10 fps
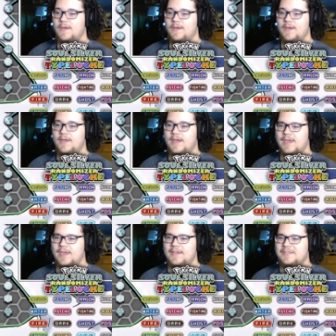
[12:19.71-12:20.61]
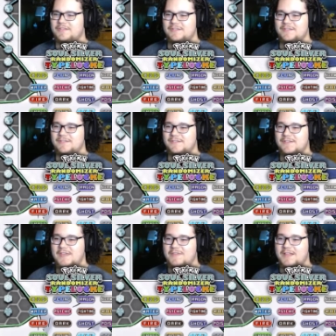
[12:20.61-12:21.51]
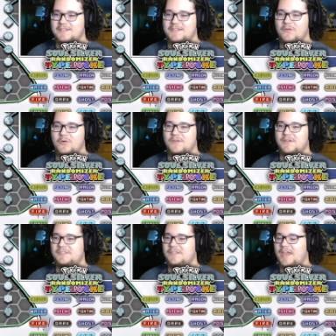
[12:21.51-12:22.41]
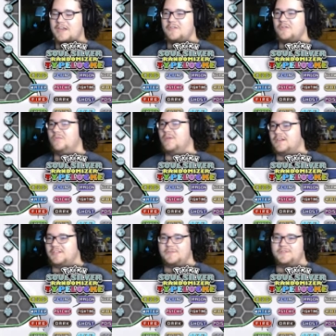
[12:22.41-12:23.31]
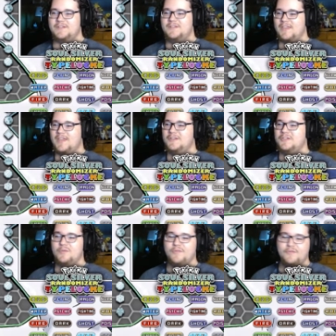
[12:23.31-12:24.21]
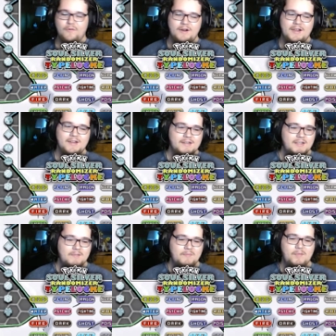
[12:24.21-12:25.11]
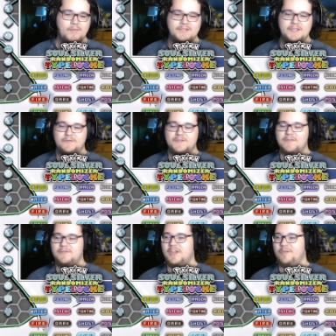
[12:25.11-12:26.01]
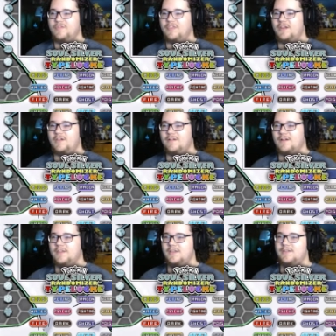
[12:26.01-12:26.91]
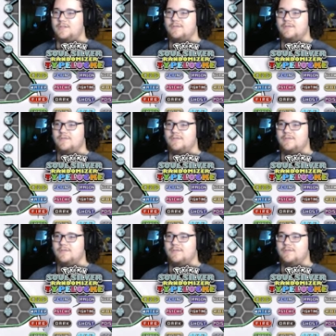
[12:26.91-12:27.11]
I guess that's how it works. Anywho, we're going to switch out to Keicho before I make myself sound dumber than I already do.